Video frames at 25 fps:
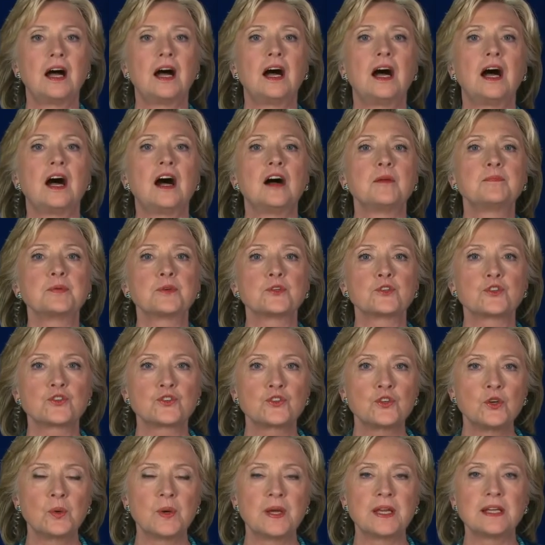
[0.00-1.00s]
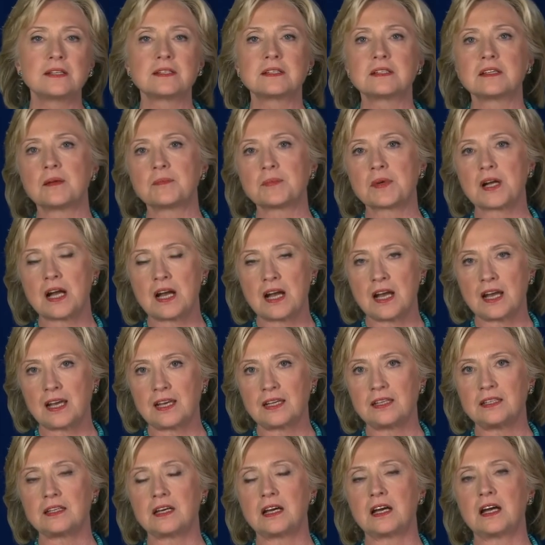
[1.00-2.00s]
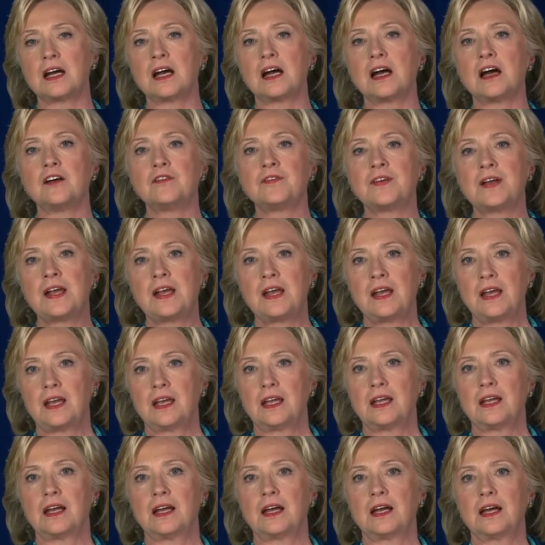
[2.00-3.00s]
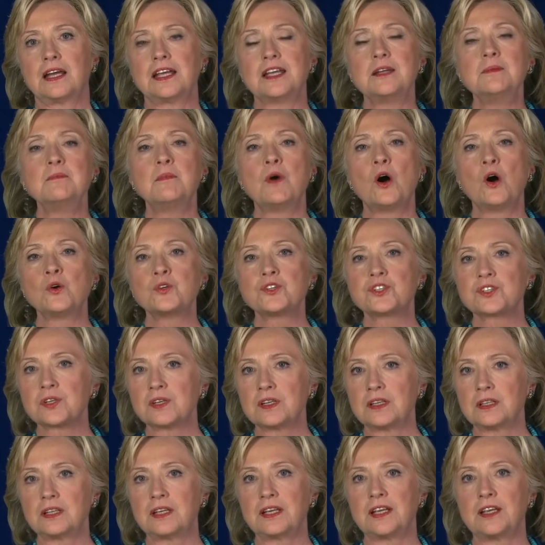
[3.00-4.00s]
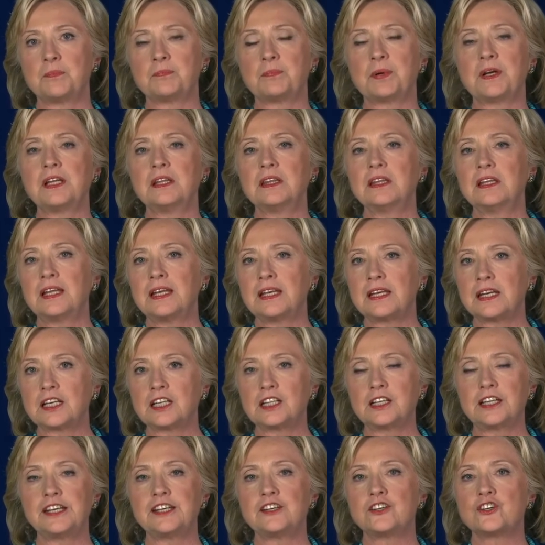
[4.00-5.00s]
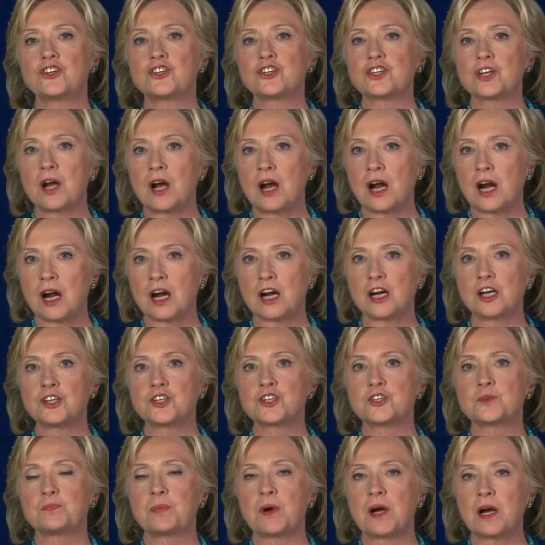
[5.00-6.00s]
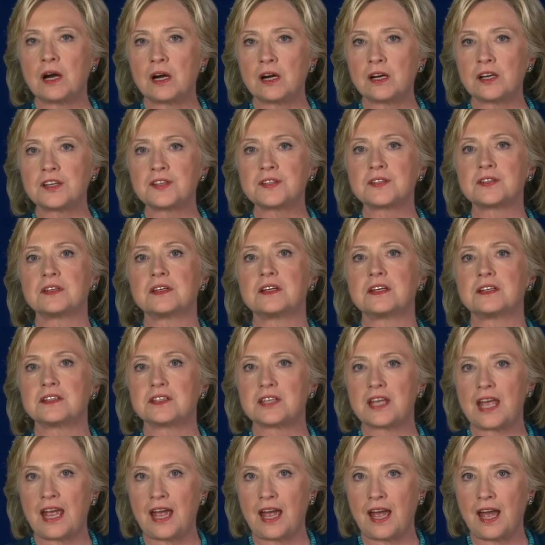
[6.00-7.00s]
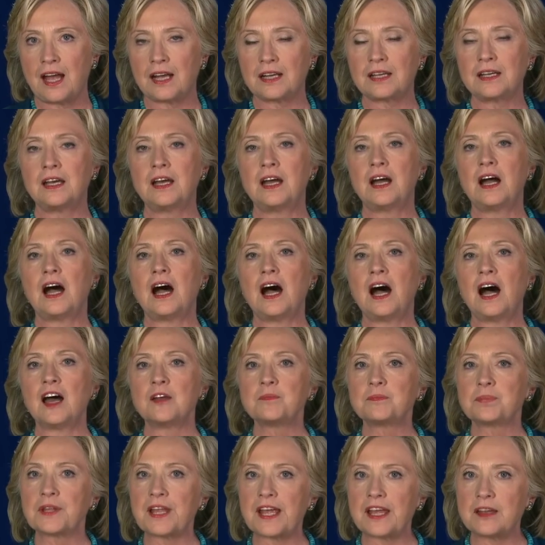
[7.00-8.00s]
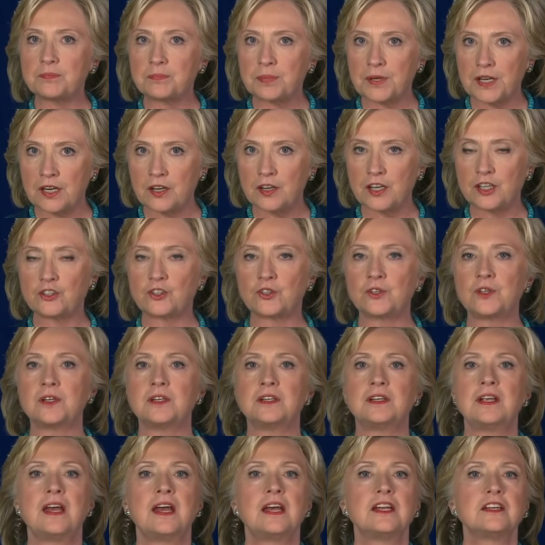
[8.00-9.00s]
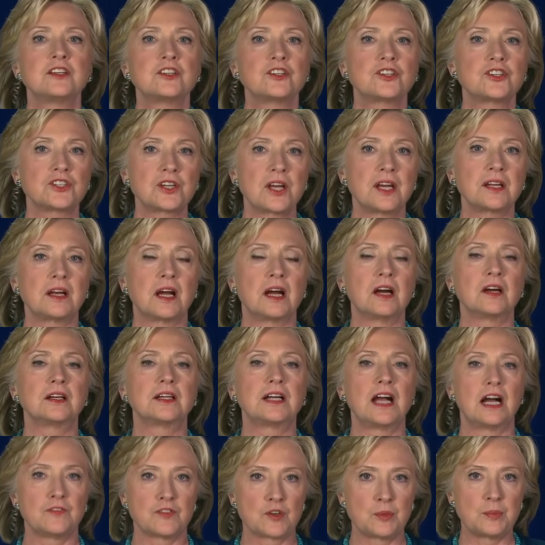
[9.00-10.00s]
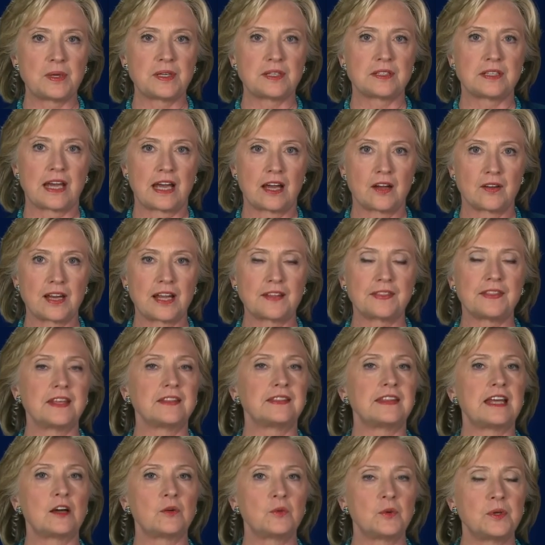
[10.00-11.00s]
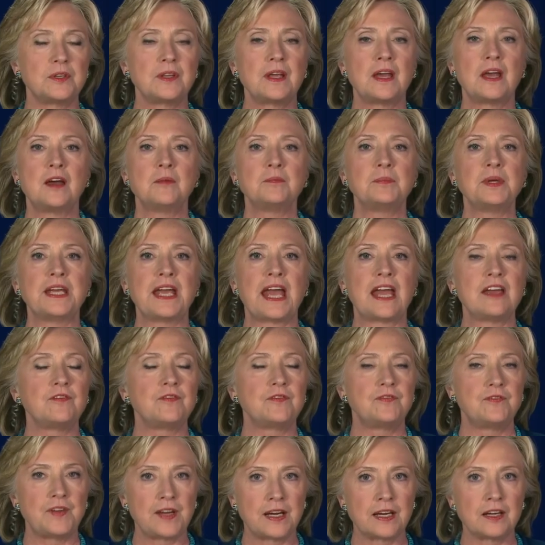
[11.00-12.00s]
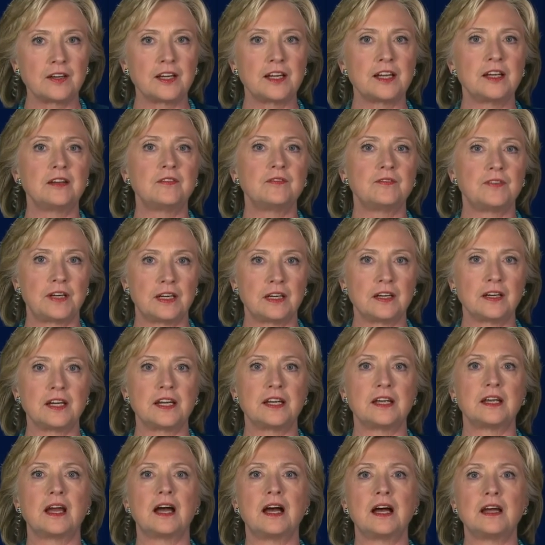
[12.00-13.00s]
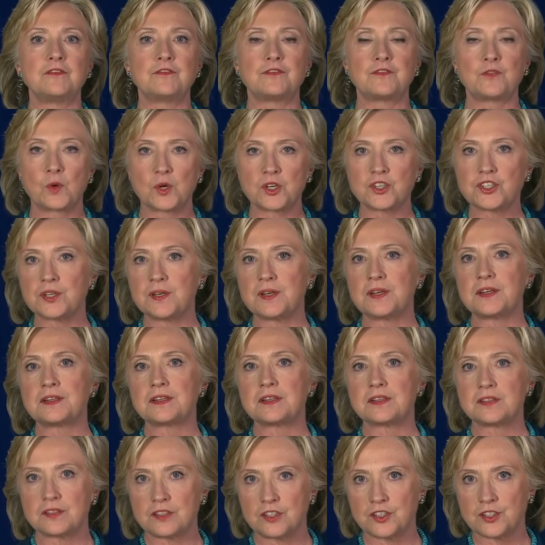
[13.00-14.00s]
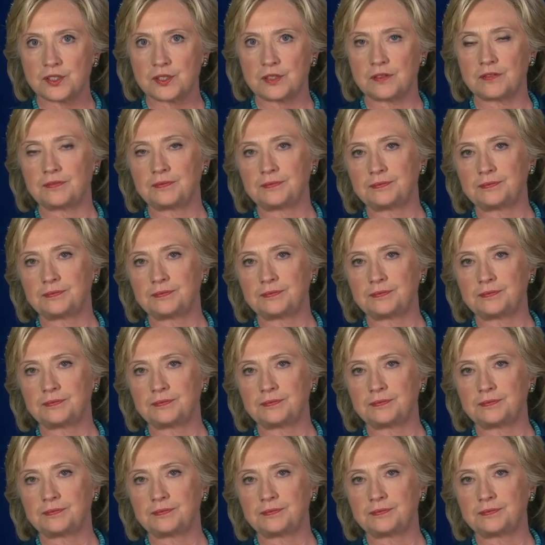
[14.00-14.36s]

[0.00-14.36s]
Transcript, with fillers: uh, pursuing some kind of uh, emotionally, politically charged, partisan attack on Planned Parenthood to shut our government right. down. I think that would be a very, very unfortunate decision.